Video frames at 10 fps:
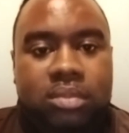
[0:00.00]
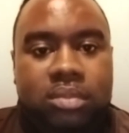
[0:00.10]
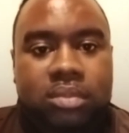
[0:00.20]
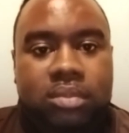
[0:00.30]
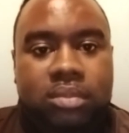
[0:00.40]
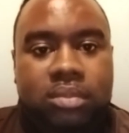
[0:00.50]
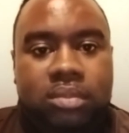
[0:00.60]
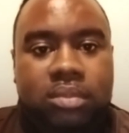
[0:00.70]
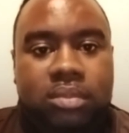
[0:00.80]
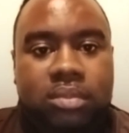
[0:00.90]

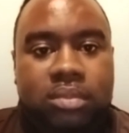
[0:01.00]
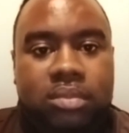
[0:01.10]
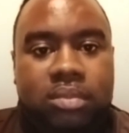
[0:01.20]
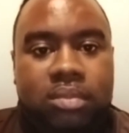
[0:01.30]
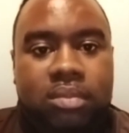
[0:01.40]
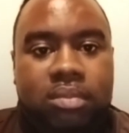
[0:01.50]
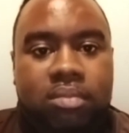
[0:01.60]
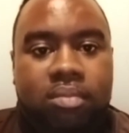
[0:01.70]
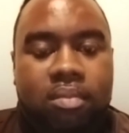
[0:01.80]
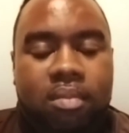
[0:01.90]

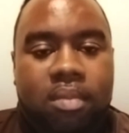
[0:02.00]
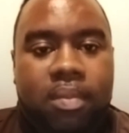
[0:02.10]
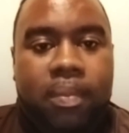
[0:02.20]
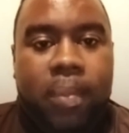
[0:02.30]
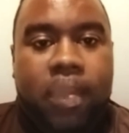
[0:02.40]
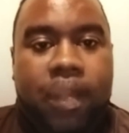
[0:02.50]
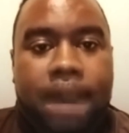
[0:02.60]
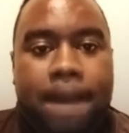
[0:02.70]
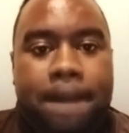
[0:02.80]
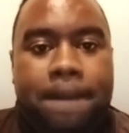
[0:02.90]

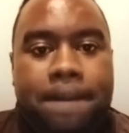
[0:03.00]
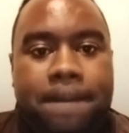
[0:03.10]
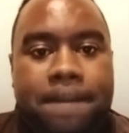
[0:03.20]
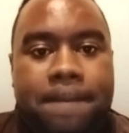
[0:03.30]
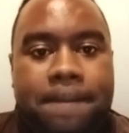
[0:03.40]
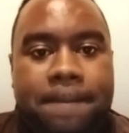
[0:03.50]
No words are spoken by the person on screen.